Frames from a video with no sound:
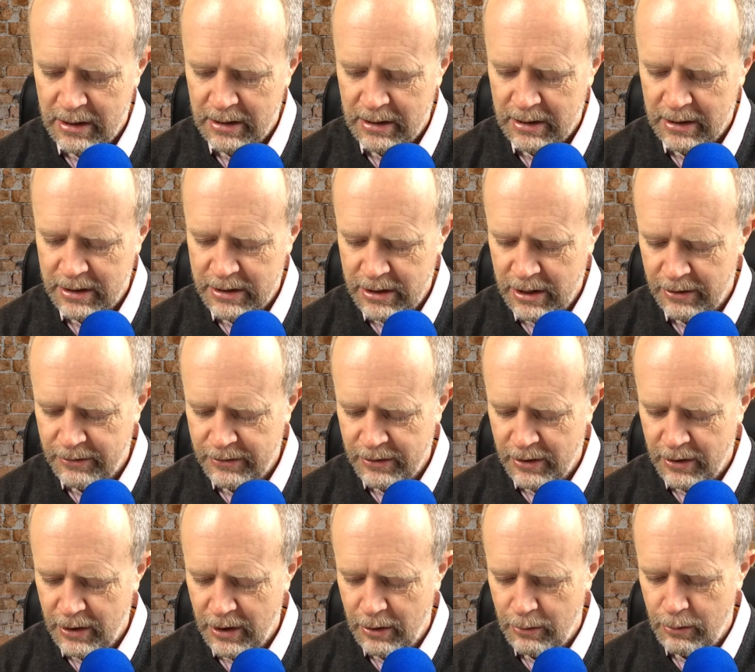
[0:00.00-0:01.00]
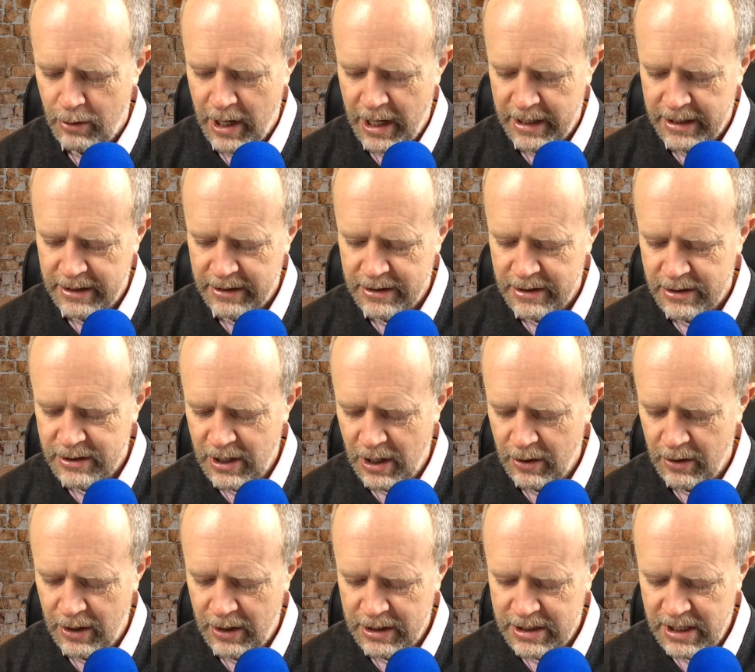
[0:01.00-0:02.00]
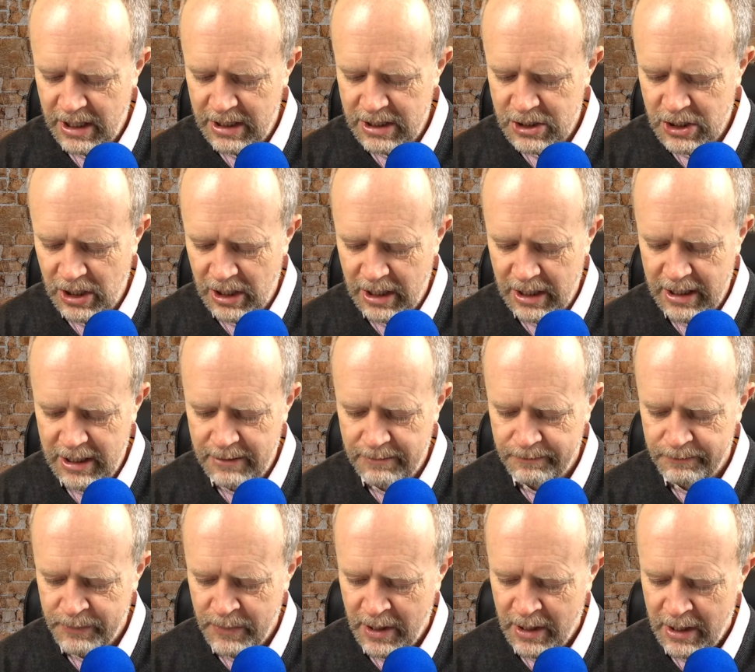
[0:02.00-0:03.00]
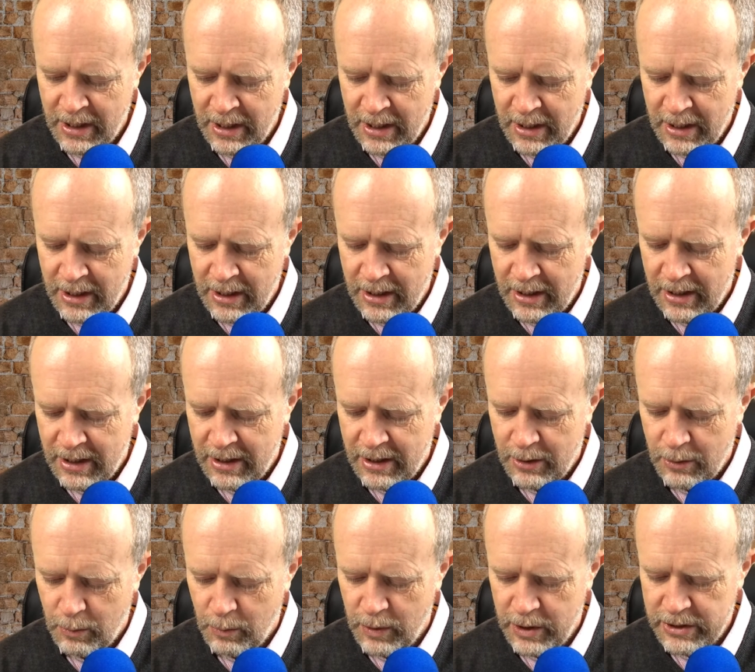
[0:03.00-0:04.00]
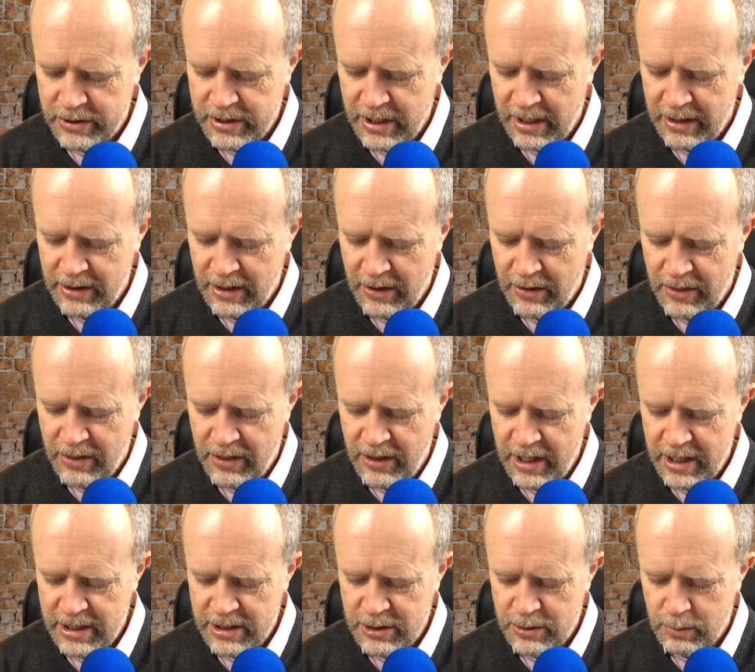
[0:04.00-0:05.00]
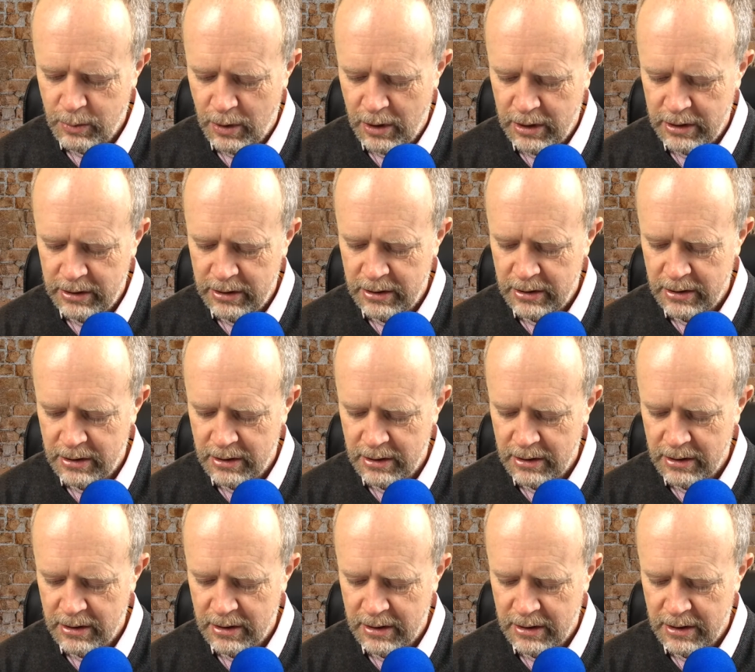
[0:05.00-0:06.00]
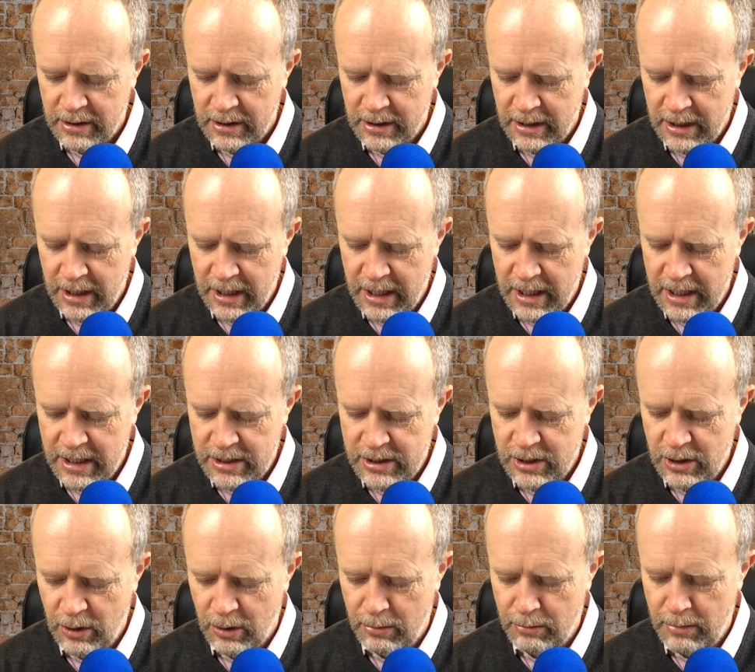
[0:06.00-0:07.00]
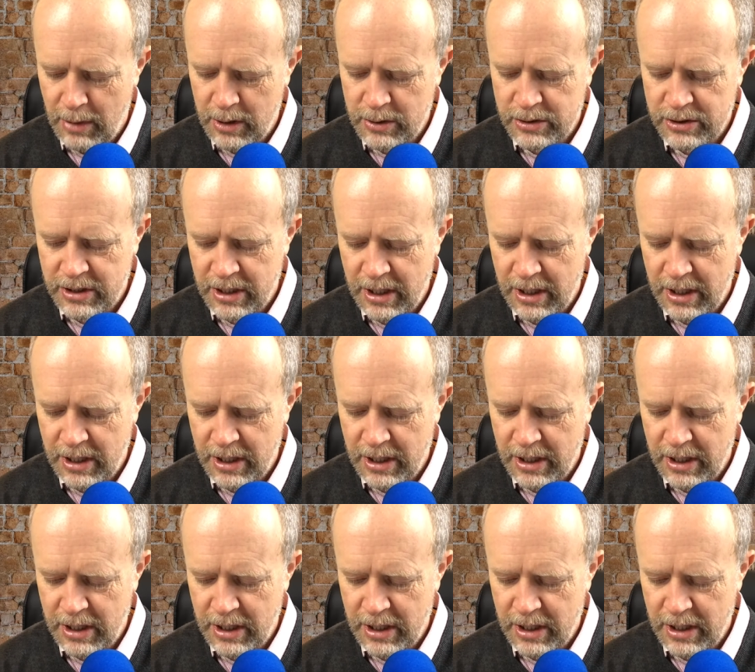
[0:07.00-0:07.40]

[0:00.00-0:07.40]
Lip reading: Let's go for a red. So essentially, we're saying that this one is your most